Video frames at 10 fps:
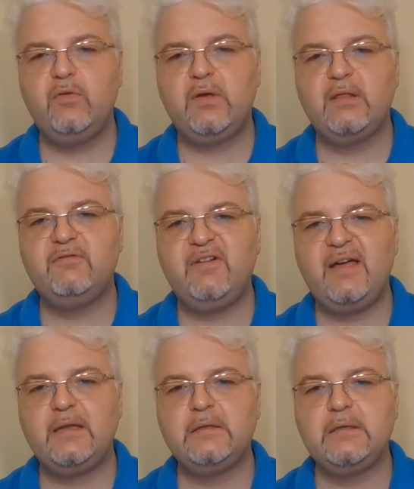you can
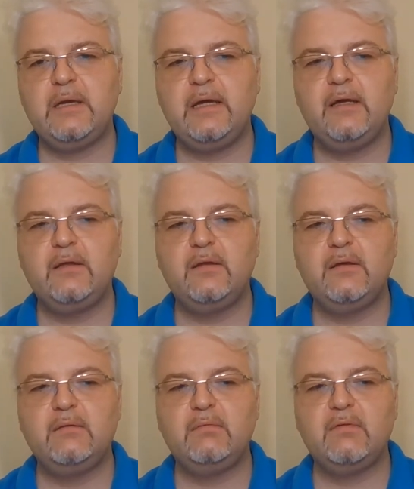find
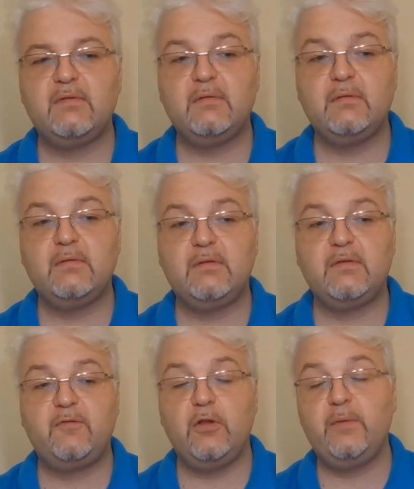
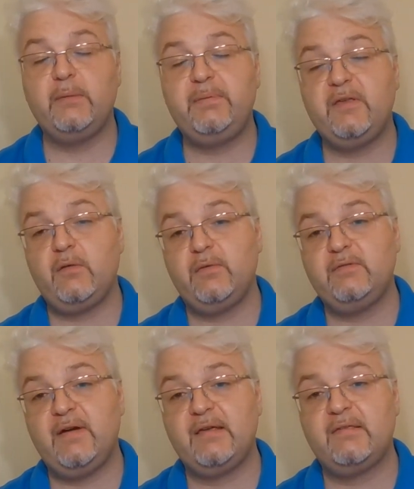the following piece of
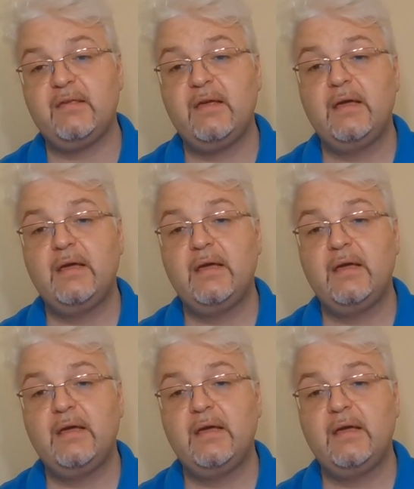advice,